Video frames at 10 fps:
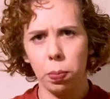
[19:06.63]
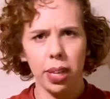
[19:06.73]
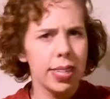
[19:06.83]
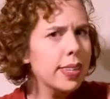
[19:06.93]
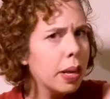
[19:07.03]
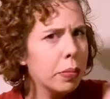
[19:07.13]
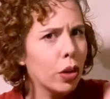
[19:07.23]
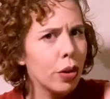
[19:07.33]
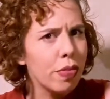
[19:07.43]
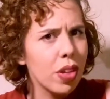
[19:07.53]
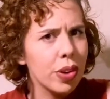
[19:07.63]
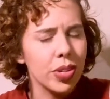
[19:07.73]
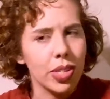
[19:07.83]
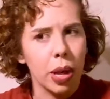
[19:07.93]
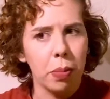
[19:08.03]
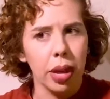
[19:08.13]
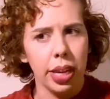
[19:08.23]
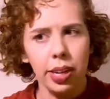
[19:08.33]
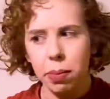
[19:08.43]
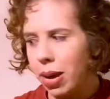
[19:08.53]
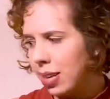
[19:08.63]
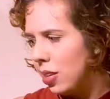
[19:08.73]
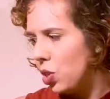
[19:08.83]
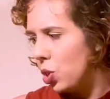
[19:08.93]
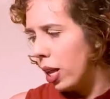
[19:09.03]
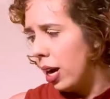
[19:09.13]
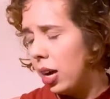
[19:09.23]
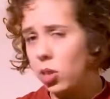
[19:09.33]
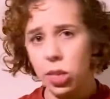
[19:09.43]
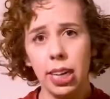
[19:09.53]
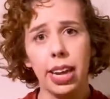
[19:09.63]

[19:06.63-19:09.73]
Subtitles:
Please let me know if there's some hidden message that I didn't